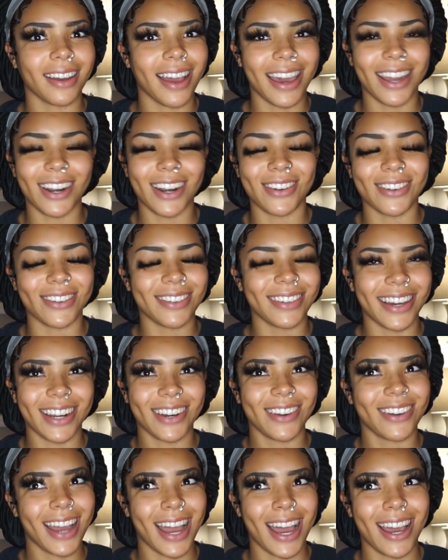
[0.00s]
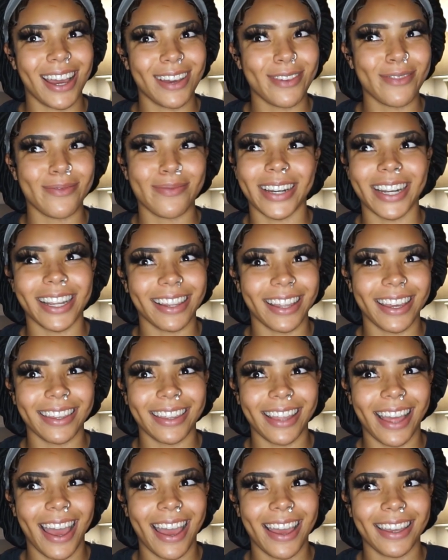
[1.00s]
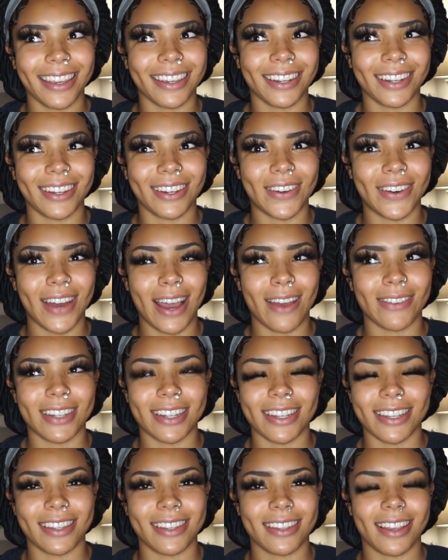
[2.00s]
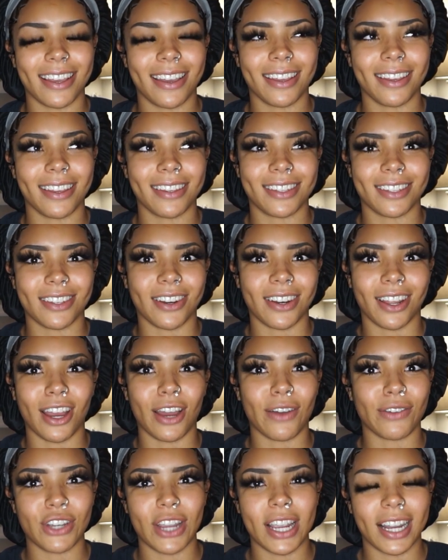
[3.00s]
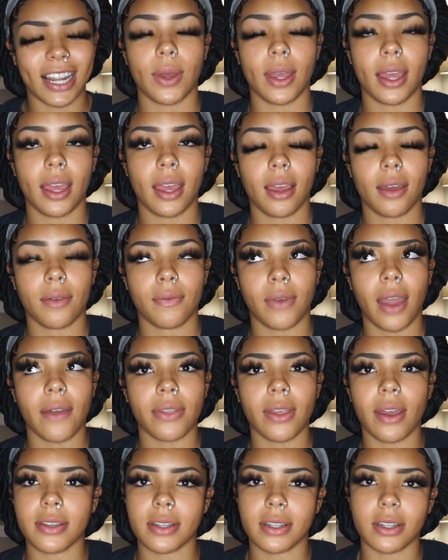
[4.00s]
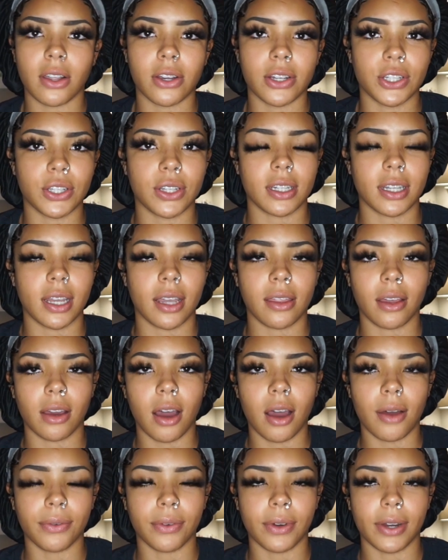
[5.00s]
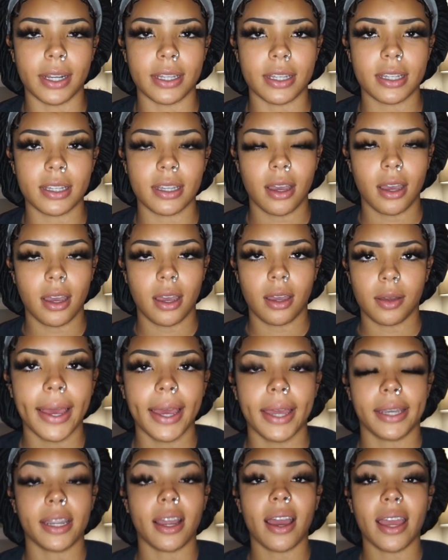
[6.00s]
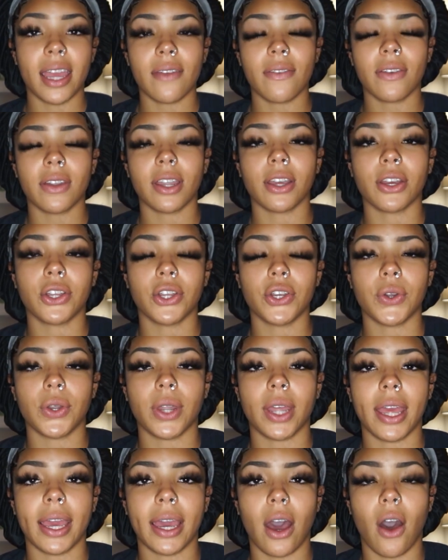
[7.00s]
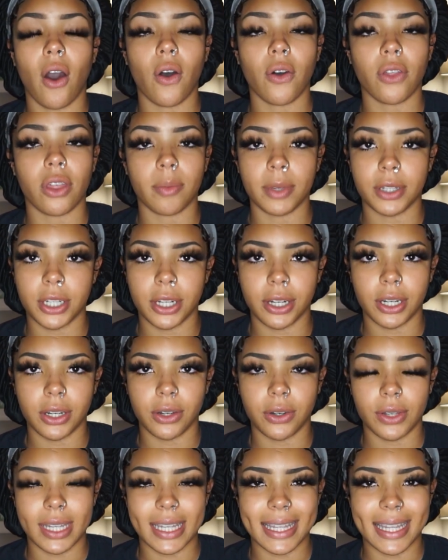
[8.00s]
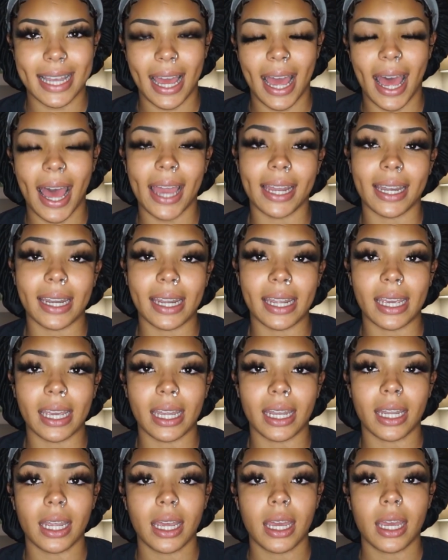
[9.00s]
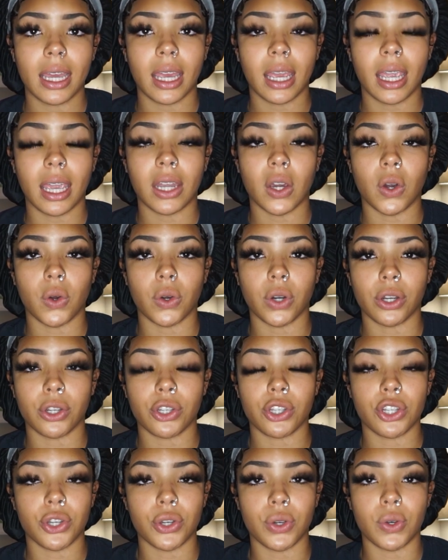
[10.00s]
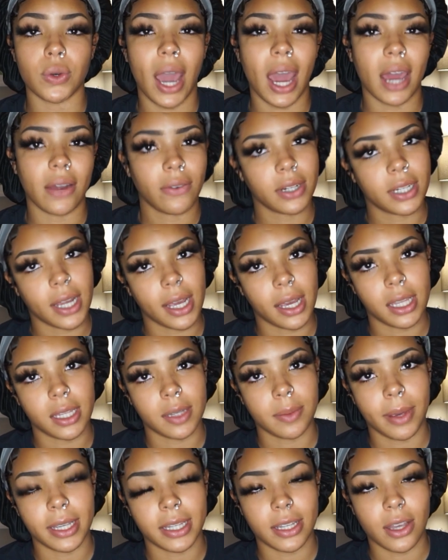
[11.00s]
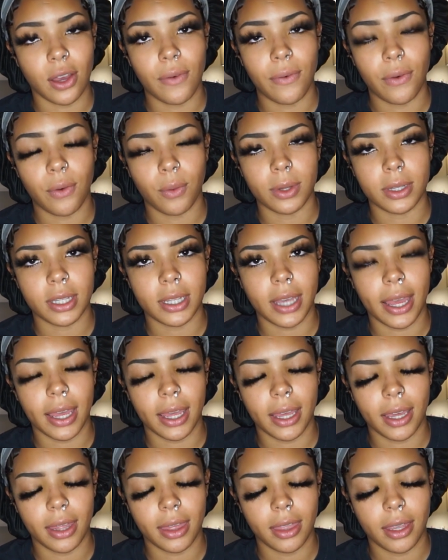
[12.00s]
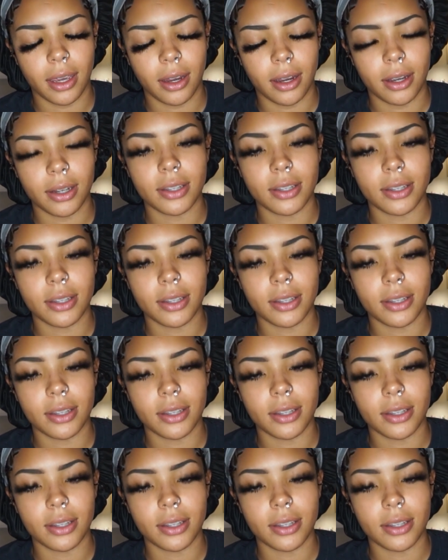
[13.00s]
I don't I don't got money like that, you know. I'm just starting off trading. $5,000 to attend the conference, not even including all the materials that I need in order to advertise myself once I get there.